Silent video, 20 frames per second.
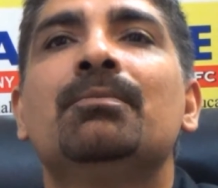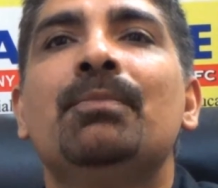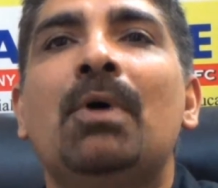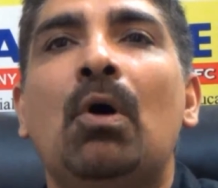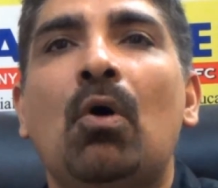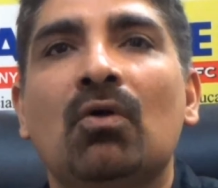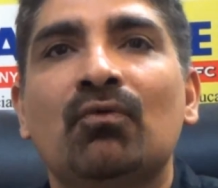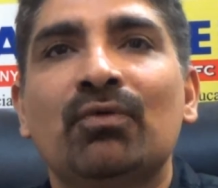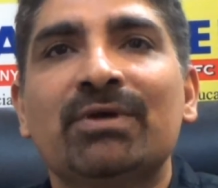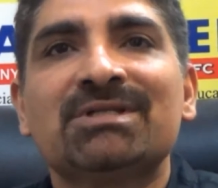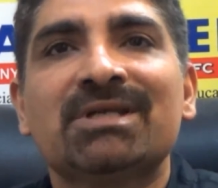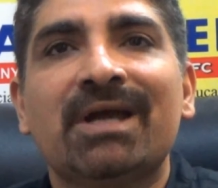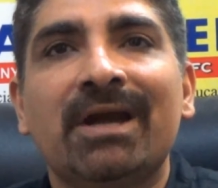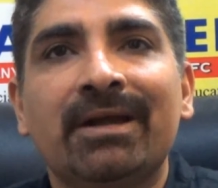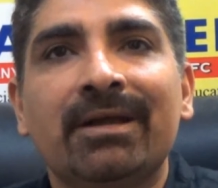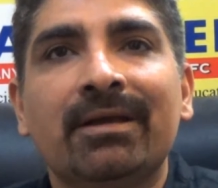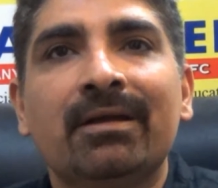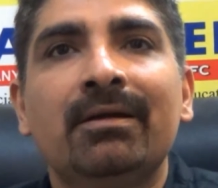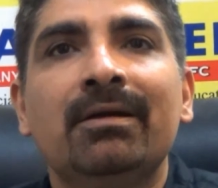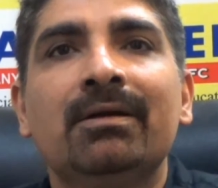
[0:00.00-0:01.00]
Always
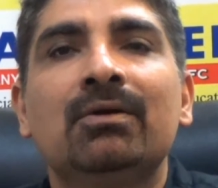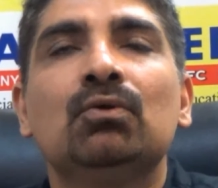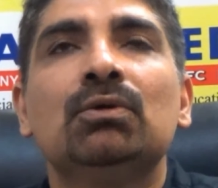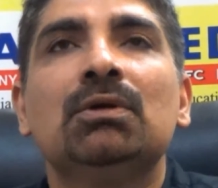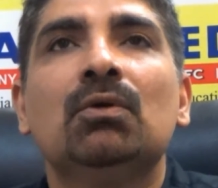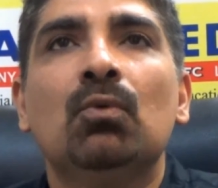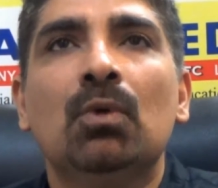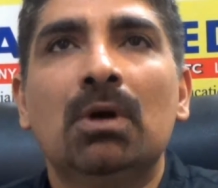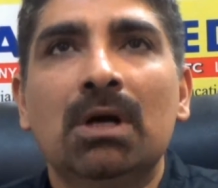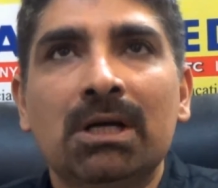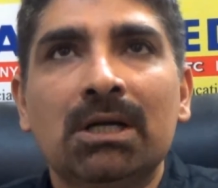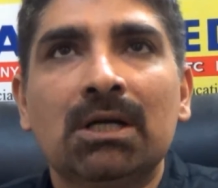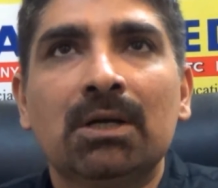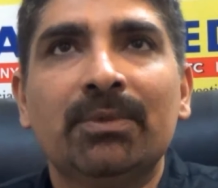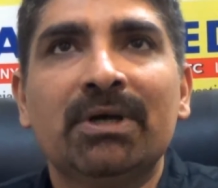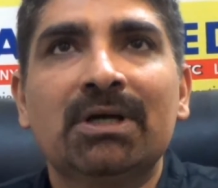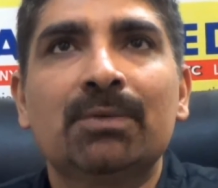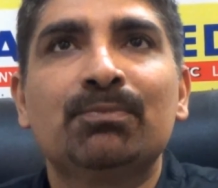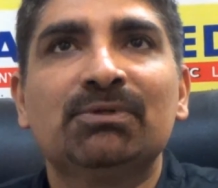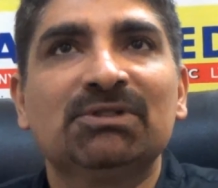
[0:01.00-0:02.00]
adhere to the word
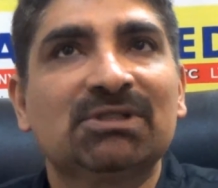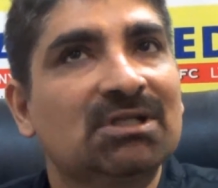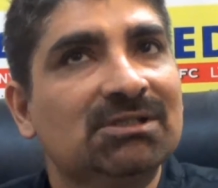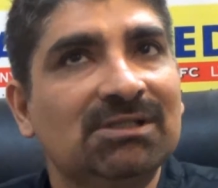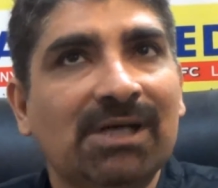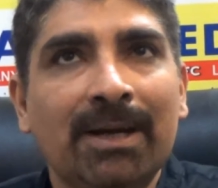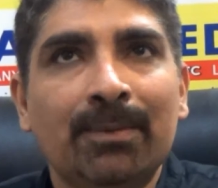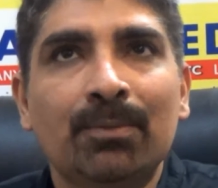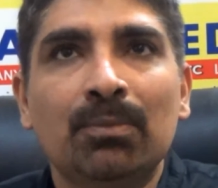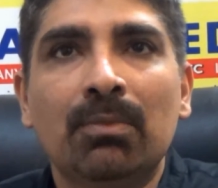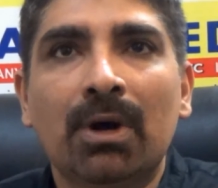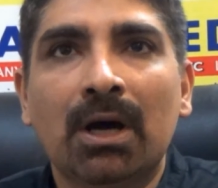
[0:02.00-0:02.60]
limit prescribed